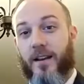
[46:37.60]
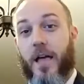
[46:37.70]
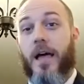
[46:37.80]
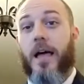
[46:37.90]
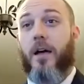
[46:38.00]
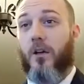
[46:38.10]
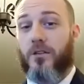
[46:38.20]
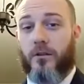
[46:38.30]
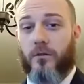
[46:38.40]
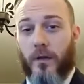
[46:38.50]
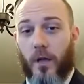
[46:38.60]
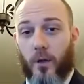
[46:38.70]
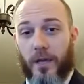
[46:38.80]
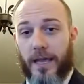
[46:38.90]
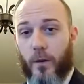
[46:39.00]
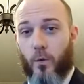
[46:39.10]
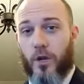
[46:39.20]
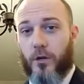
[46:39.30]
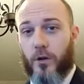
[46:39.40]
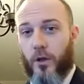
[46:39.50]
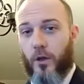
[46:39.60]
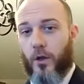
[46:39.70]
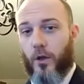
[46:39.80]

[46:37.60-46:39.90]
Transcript: And we'll see you soon in another one of this.